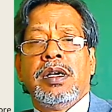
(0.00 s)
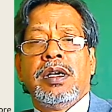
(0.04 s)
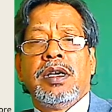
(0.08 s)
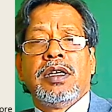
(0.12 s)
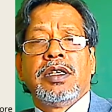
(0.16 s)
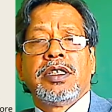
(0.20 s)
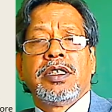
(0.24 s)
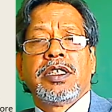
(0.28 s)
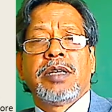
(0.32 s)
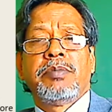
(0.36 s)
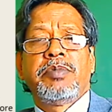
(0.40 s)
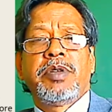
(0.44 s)

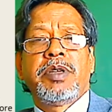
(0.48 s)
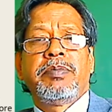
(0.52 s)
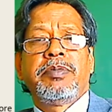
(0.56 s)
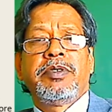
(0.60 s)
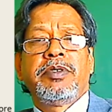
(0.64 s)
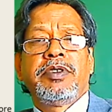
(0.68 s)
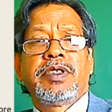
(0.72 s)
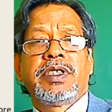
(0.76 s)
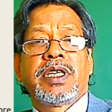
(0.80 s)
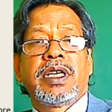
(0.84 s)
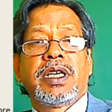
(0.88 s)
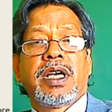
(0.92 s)
Some people
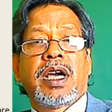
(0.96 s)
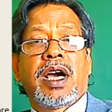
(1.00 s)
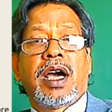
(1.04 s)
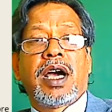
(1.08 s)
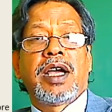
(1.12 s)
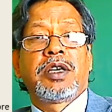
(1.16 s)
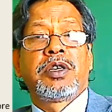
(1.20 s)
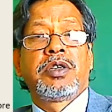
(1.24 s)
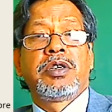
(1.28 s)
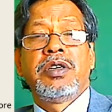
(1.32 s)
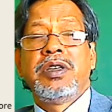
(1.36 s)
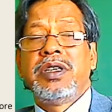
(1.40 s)
say, I
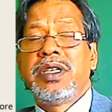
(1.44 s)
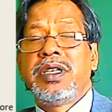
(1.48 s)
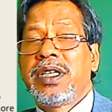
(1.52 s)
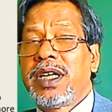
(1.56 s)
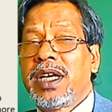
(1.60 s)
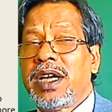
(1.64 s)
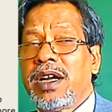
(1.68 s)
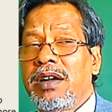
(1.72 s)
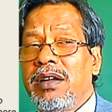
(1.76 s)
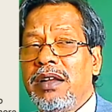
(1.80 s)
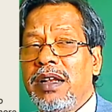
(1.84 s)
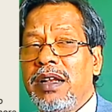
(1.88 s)
could
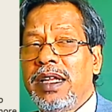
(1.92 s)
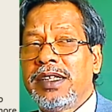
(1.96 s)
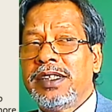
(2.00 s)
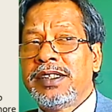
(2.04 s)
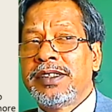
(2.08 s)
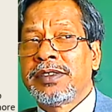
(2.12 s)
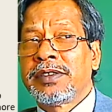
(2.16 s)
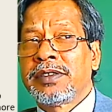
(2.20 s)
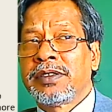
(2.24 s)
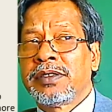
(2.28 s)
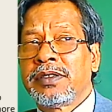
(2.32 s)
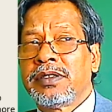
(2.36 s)
care
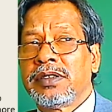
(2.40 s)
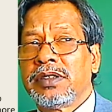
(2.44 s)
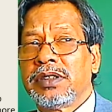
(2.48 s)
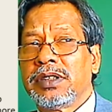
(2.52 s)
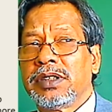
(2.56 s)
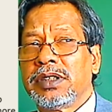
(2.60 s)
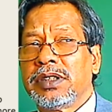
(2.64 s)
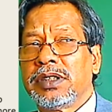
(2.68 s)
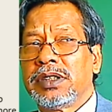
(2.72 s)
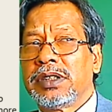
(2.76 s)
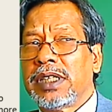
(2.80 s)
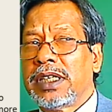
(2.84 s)
less.
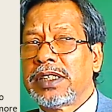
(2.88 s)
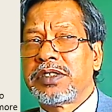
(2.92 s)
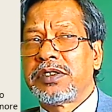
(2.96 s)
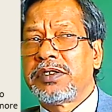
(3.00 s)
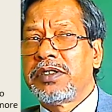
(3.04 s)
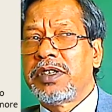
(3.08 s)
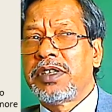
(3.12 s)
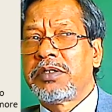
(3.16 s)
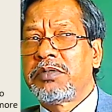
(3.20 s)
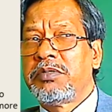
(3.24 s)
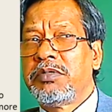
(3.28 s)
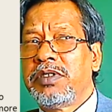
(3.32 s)
That's
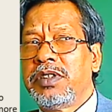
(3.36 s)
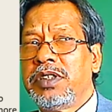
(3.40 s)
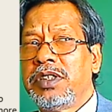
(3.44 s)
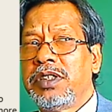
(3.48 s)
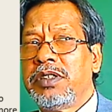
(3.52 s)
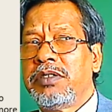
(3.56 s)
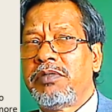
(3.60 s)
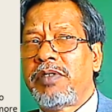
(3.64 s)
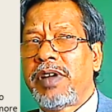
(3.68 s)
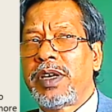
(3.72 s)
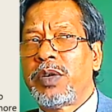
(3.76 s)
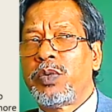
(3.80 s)
not the
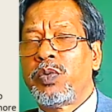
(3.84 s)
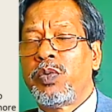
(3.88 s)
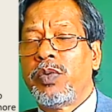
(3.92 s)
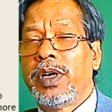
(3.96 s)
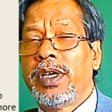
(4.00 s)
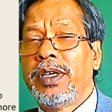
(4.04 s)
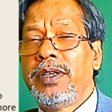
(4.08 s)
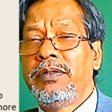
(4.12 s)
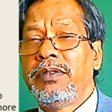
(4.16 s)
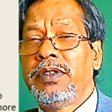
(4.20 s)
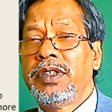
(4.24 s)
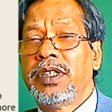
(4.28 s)
right
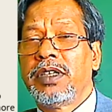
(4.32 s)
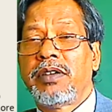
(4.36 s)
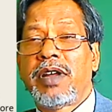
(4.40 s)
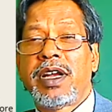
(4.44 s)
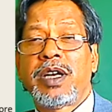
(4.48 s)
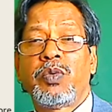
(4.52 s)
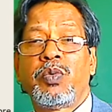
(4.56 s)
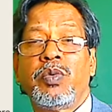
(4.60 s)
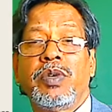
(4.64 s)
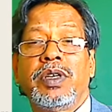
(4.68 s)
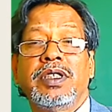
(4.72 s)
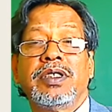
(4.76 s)
one. The
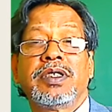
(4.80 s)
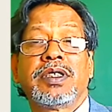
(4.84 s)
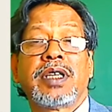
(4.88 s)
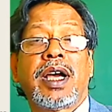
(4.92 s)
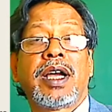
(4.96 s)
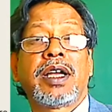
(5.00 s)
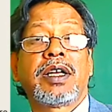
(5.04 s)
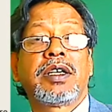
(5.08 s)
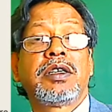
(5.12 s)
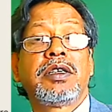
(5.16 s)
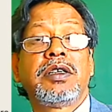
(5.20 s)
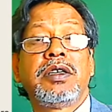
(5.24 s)
right one is,
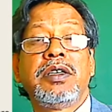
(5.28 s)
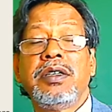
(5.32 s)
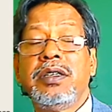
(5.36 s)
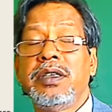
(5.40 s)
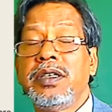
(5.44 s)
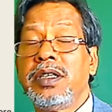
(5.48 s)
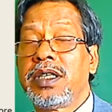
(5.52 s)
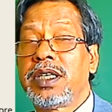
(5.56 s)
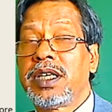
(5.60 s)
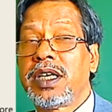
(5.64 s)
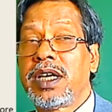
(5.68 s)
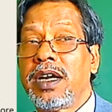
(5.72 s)
I
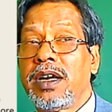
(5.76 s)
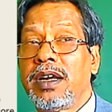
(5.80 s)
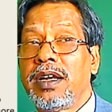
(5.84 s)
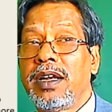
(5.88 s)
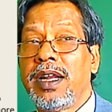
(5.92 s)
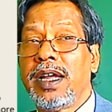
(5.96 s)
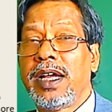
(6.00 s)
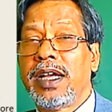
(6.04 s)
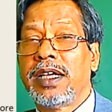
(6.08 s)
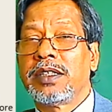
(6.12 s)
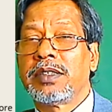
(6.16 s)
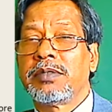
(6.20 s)
couldn't care
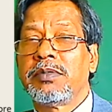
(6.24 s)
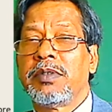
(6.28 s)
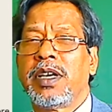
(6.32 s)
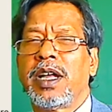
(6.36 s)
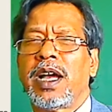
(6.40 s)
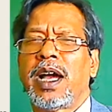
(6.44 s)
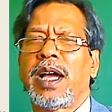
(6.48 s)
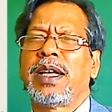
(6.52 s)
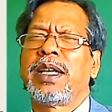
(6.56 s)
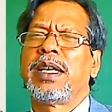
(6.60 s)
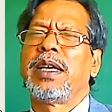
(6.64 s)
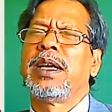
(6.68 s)
less.
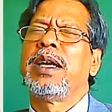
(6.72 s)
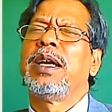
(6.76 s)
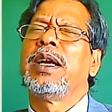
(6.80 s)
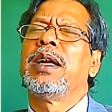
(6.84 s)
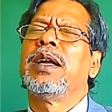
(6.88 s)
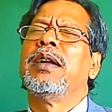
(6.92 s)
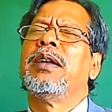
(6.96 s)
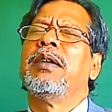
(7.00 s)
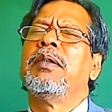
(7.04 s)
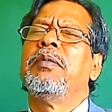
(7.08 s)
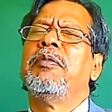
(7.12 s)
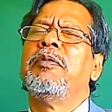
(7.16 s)
I
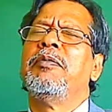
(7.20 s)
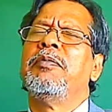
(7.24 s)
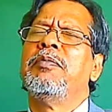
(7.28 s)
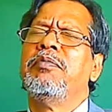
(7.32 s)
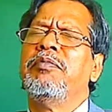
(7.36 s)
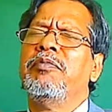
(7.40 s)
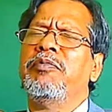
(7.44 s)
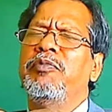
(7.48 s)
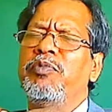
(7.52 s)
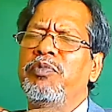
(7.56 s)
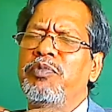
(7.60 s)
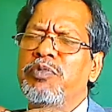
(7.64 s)
care
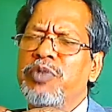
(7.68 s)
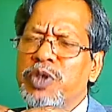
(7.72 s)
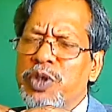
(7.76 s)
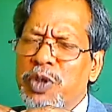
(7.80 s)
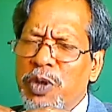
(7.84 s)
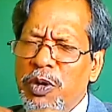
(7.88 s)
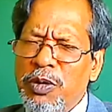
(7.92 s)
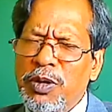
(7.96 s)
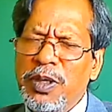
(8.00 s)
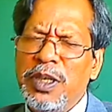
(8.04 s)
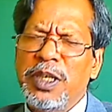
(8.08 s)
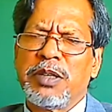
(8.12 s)
so
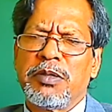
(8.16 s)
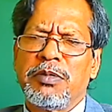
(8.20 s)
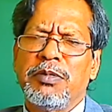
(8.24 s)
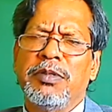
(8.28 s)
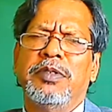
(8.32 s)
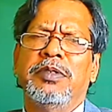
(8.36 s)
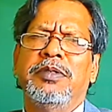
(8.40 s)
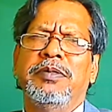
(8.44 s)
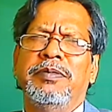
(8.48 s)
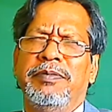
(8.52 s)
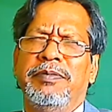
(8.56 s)
little